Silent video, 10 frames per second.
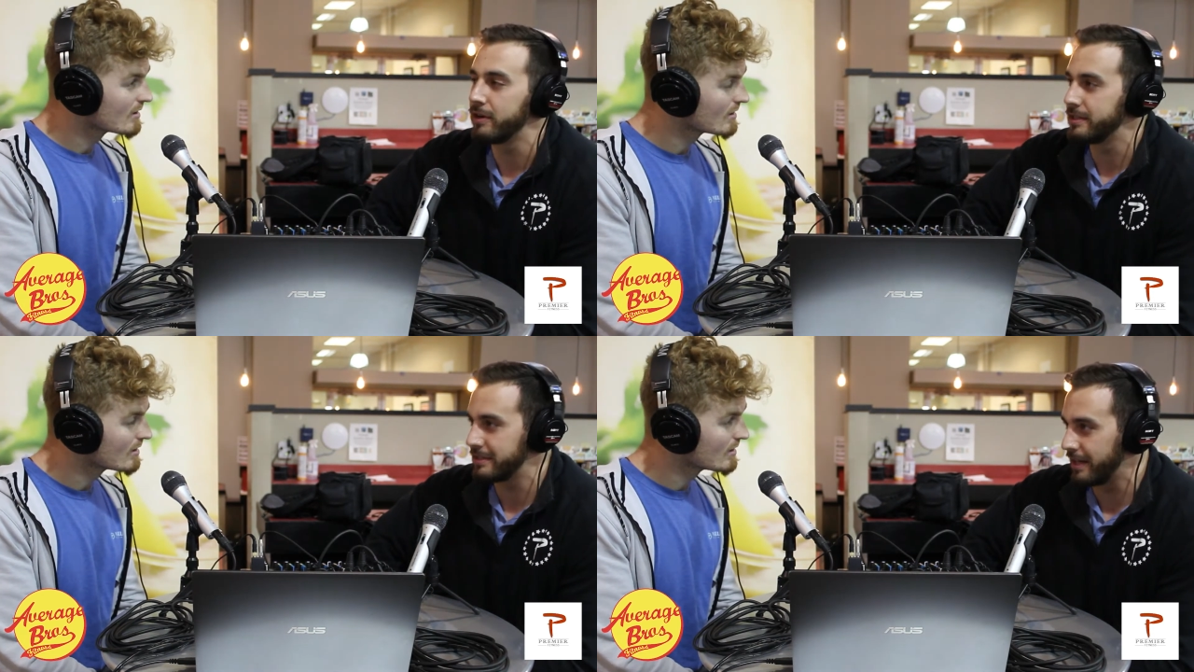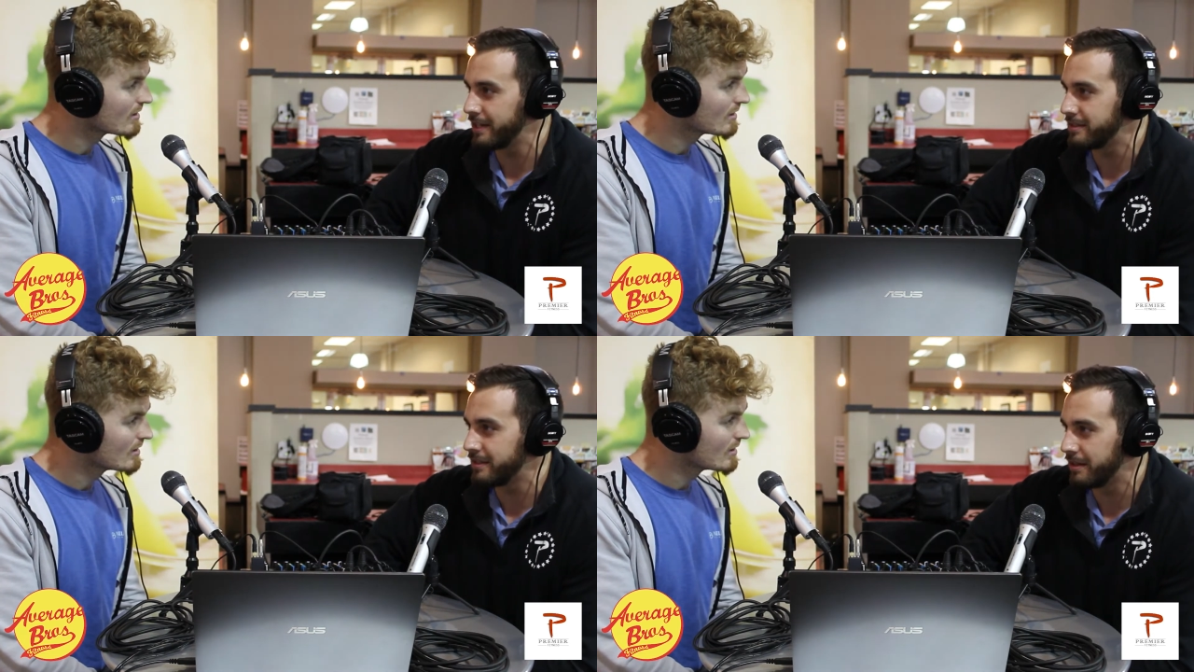Speaker 1: what it's
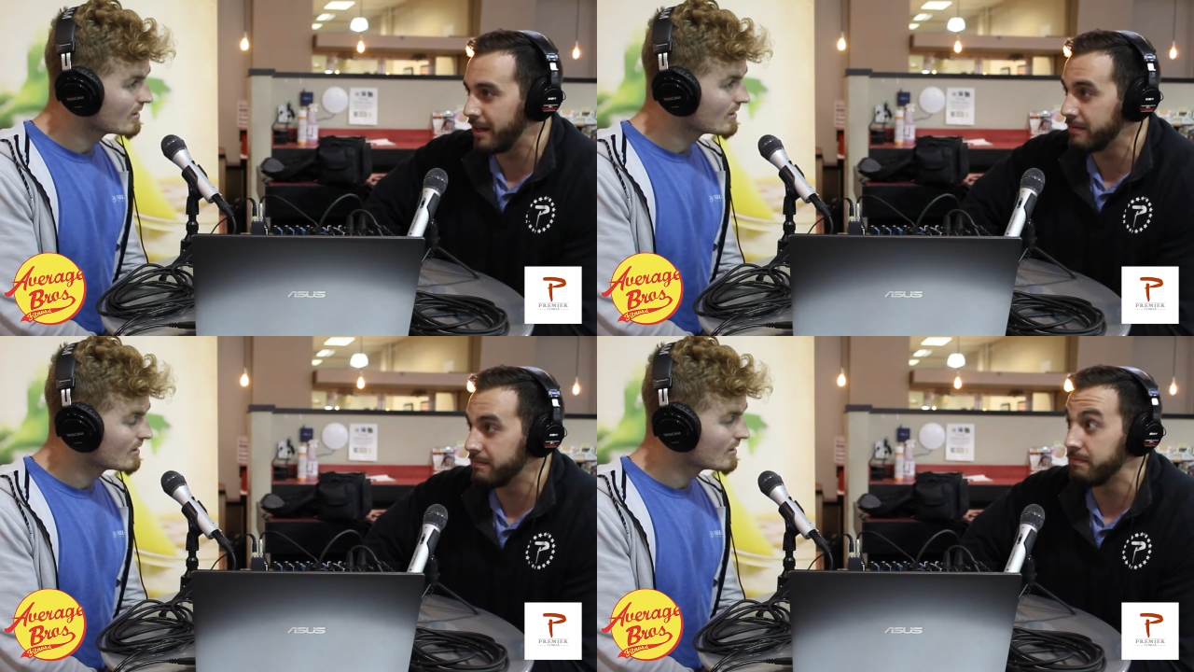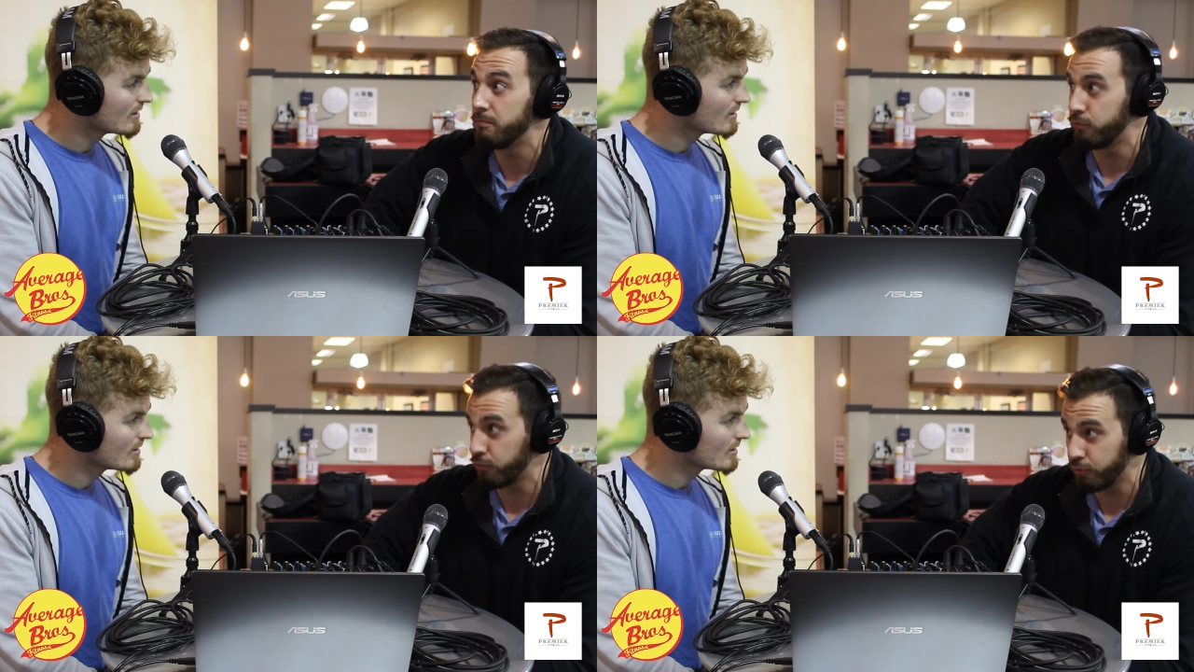like to
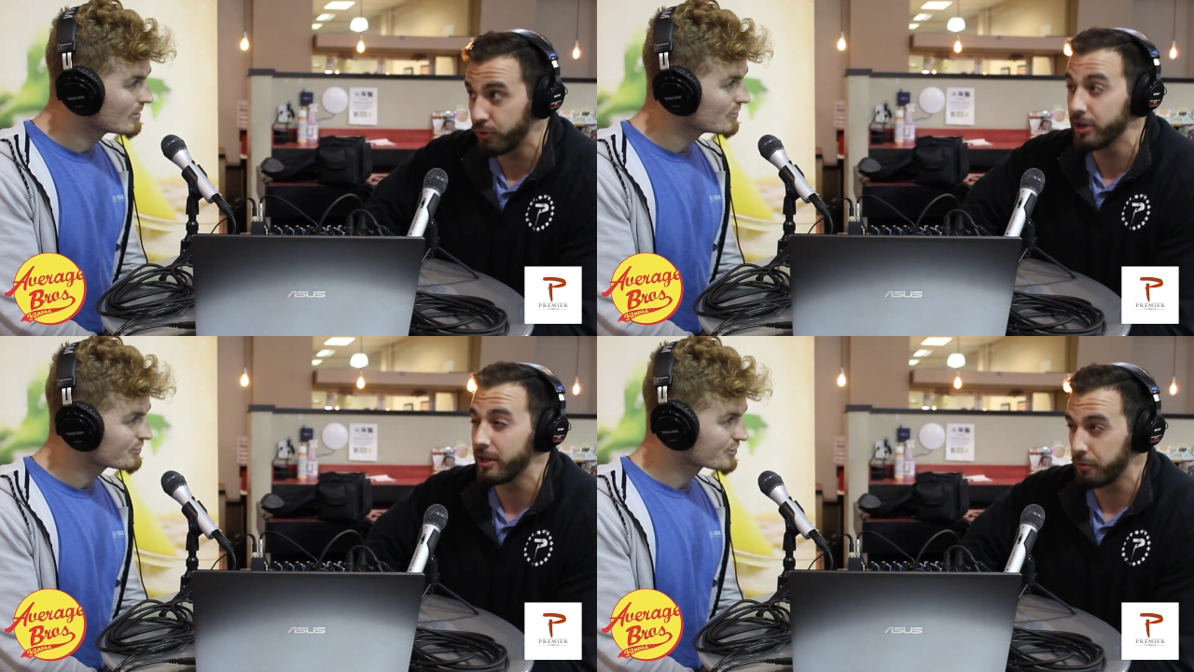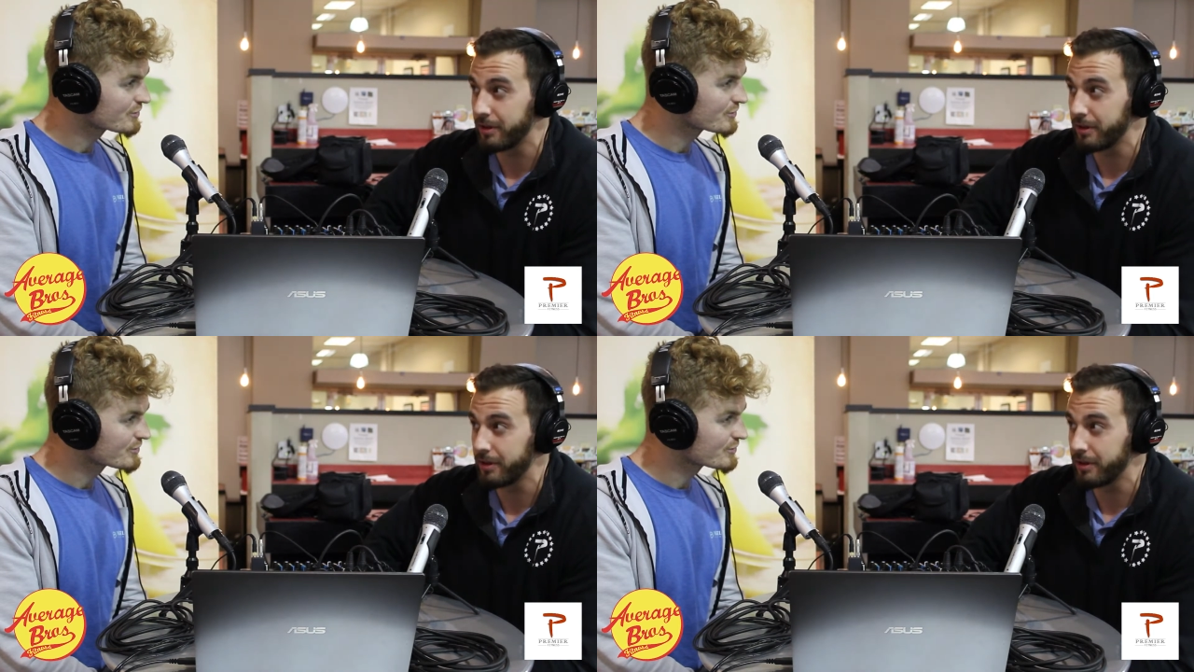really to,